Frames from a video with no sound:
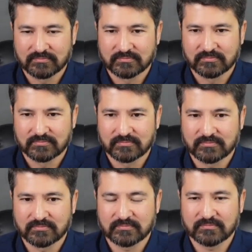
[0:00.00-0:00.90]

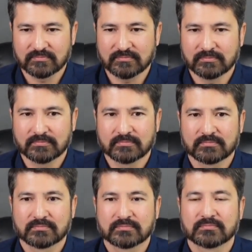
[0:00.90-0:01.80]

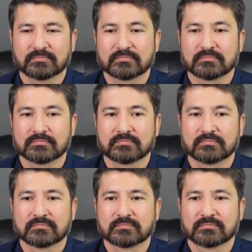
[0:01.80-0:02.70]

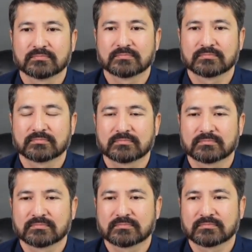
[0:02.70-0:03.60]

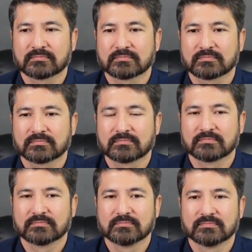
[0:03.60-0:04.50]

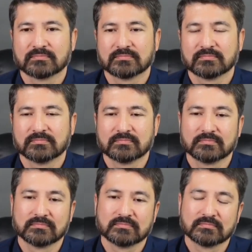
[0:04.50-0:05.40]

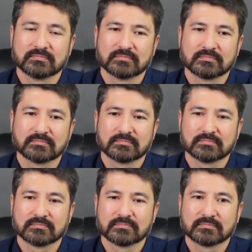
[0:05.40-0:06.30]

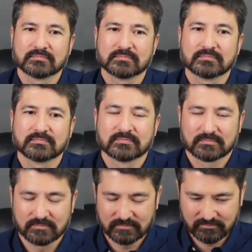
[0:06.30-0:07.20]

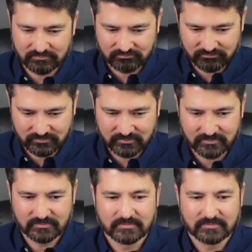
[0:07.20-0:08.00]
No words are spoken by the person on screen.